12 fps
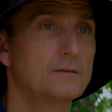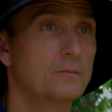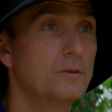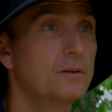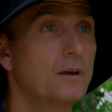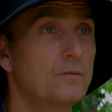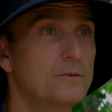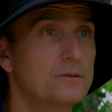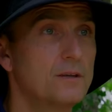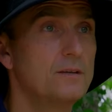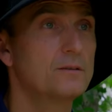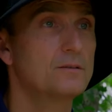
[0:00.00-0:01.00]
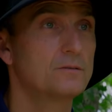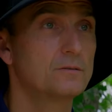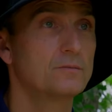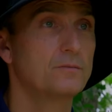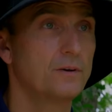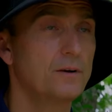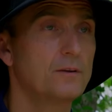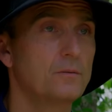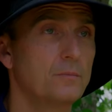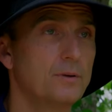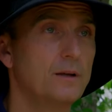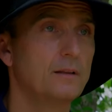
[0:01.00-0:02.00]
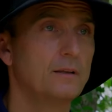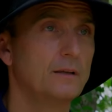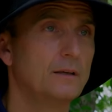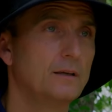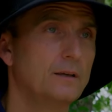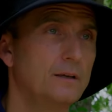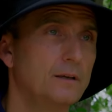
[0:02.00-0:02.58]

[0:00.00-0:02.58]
Some of the conversations are very compelling.